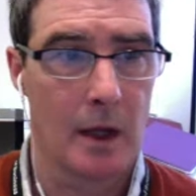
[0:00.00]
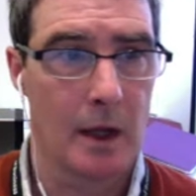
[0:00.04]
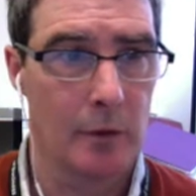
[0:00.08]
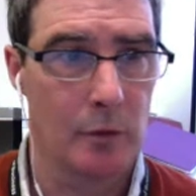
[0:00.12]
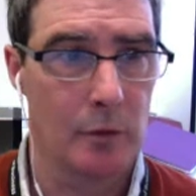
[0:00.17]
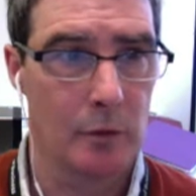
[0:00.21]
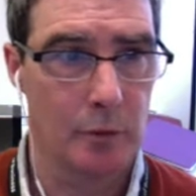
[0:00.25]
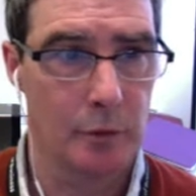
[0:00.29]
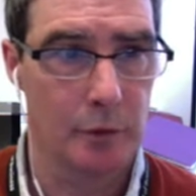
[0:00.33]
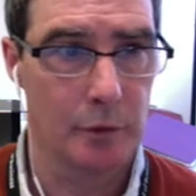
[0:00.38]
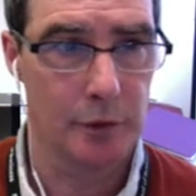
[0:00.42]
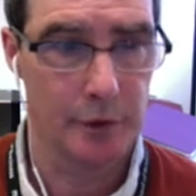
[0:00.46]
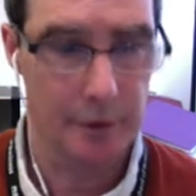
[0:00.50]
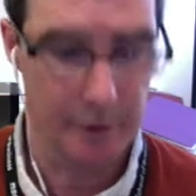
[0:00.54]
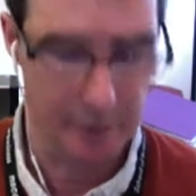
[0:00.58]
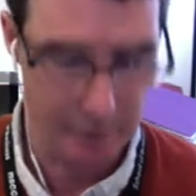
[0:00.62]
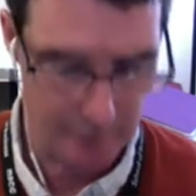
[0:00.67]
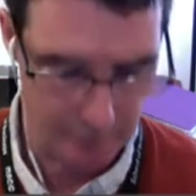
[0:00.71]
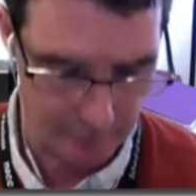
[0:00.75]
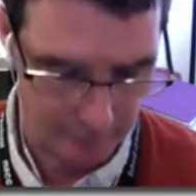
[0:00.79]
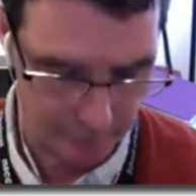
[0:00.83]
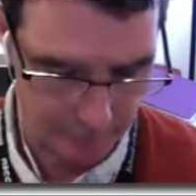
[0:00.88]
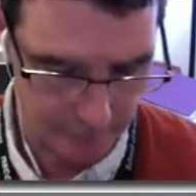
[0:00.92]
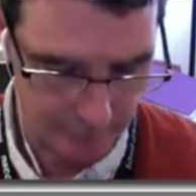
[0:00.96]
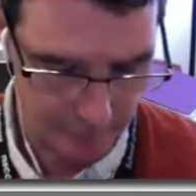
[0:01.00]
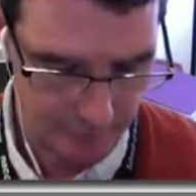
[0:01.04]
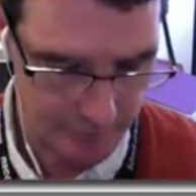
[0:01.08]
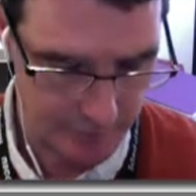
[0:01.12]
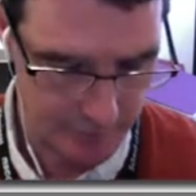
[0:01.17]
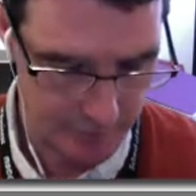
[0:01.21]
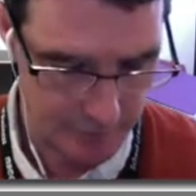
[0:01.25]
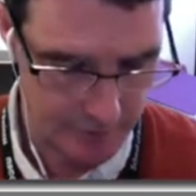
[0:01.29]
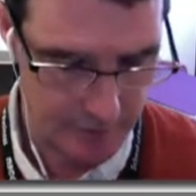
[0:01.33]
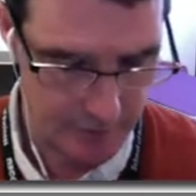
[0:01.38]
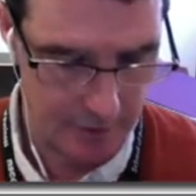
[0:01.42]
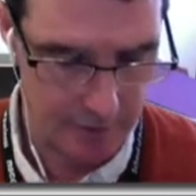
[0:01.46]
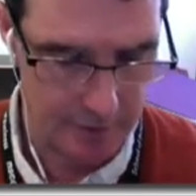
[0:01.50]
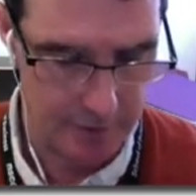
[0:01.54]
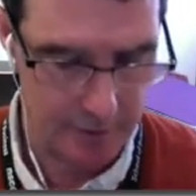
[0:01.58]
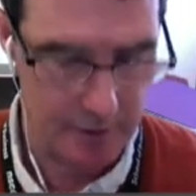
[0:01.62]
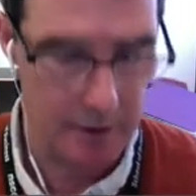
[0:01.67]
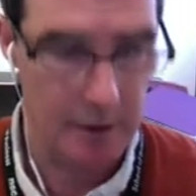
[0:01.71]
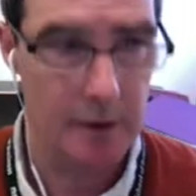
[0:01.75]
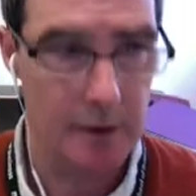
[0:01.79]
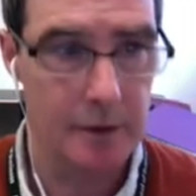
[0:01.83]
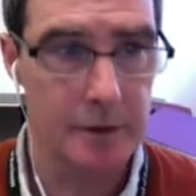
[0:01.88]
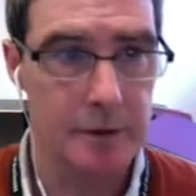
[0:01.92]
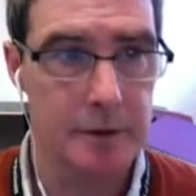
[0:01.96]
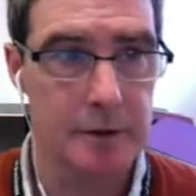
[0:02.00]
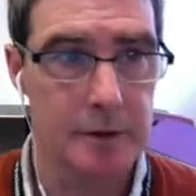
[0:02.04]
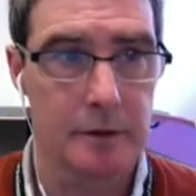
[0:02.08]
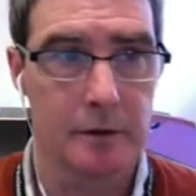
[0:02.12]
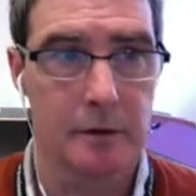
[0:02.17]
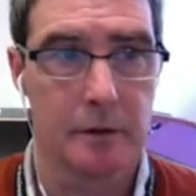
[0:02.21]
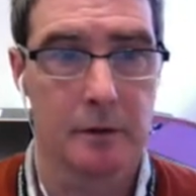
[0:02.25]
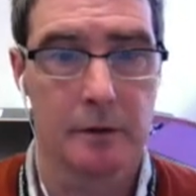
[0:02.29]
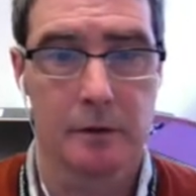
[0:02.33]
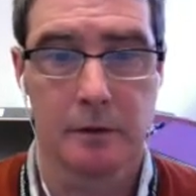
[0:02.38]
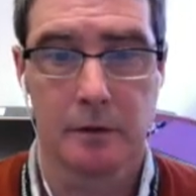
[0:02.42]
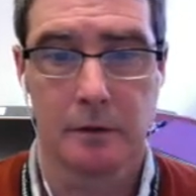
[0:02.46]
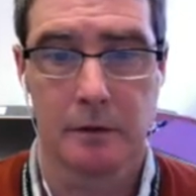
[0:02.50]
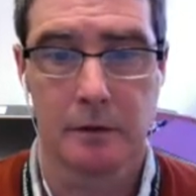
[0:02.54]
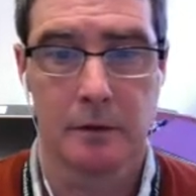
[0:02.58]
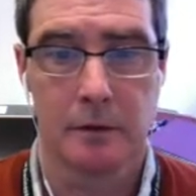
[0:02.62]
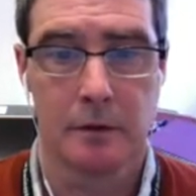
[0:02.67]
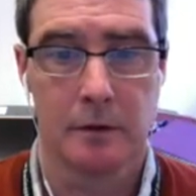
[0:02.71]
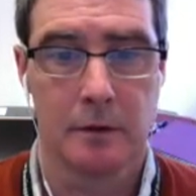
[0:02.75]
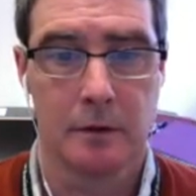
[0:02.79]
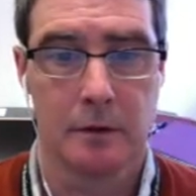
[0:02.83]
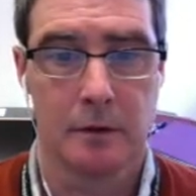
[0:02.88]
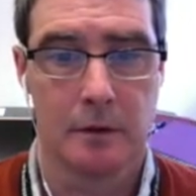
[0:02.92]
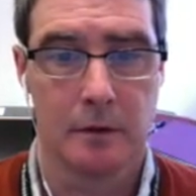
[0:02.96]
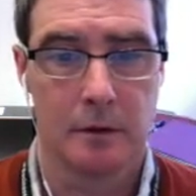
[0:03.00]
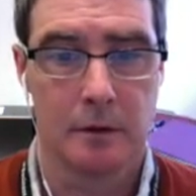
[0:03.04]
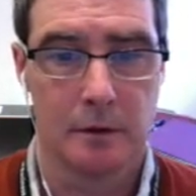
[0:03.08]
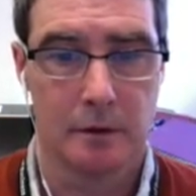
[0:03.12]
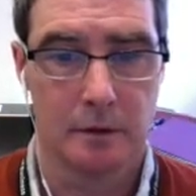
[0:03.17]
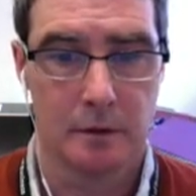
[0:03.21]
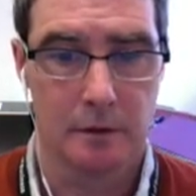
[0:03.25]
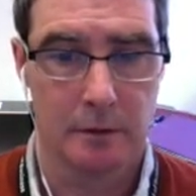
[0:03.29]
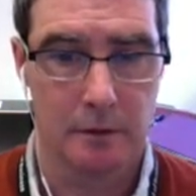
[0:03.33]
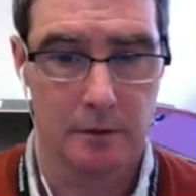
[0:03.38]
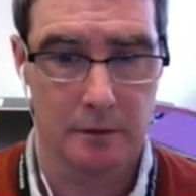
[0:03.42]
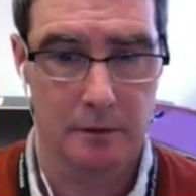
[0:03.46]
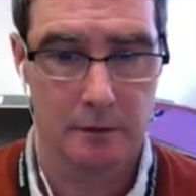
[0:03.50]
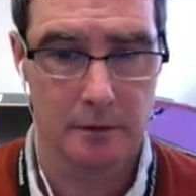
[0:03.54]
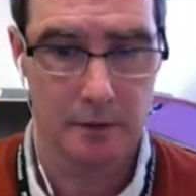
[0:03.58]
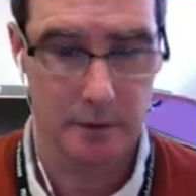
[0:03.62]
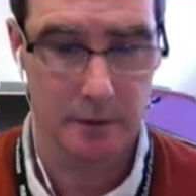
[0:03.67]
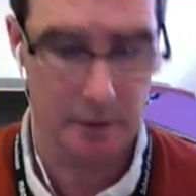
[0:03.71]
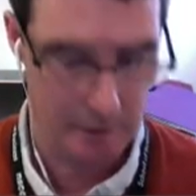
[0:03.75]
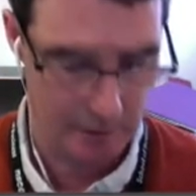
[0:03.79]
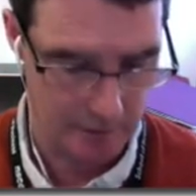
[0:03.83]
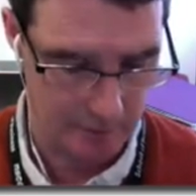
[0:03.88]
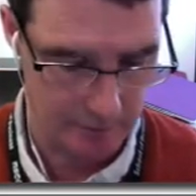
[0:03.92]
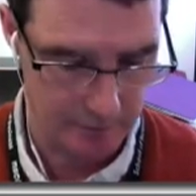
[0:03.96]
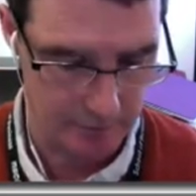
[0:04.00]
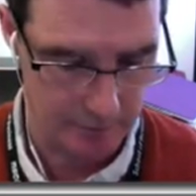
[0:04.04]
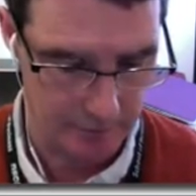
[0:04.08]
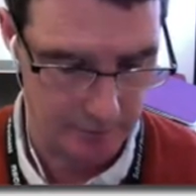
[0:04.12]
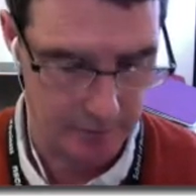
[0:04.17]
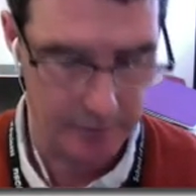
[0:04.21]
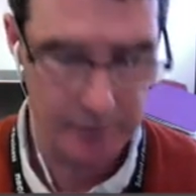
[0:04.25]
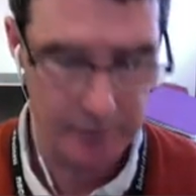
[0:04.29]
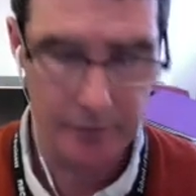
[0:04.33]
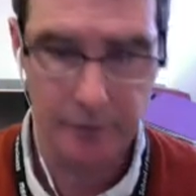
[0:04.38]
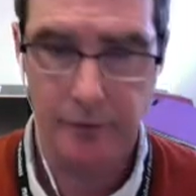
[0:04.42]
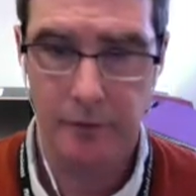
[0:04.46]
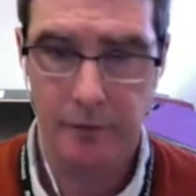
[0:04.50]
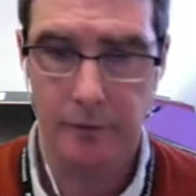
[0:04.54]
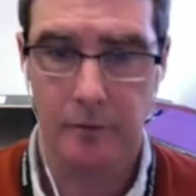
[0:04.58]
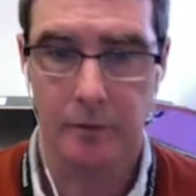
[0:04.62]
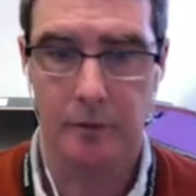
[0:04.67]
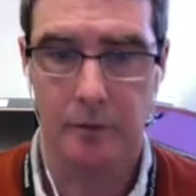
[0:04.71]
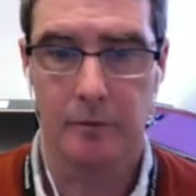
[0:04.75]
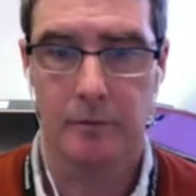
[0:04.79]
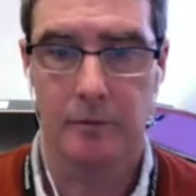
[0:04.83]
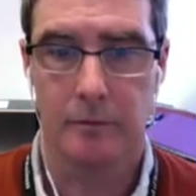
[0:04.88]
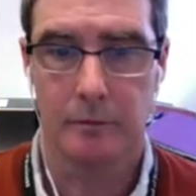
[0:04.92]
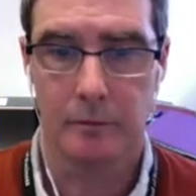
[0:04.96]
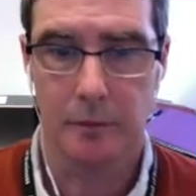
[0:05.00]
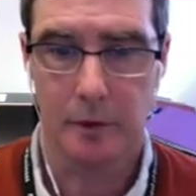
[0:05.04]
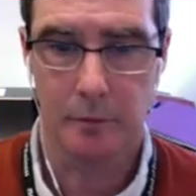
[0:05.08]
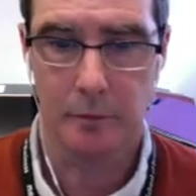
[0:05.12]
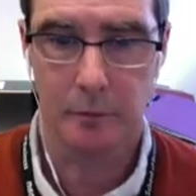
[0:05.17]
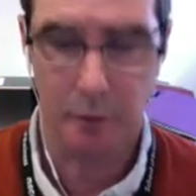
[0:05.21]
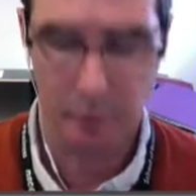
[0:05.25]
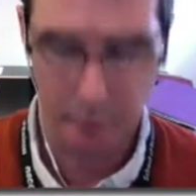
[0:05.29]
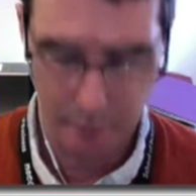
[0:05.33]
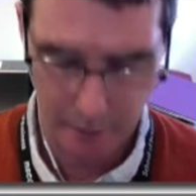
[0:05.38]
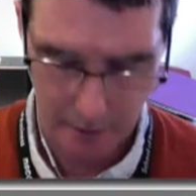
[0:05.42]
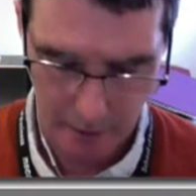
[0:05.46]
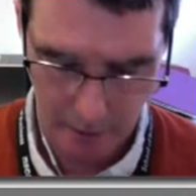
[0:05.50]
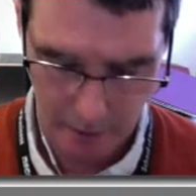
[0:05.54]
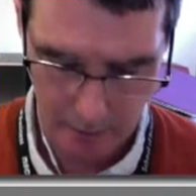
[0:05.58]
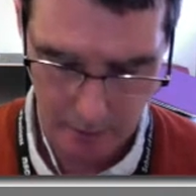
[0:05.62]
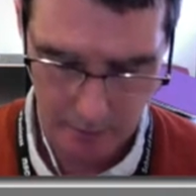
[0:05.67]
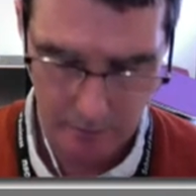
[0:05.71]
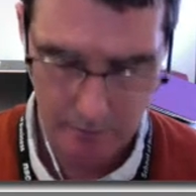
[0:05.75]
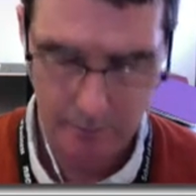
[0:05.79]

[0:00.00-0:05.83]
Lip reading: We'll put in our first test case that I had erased, but put back.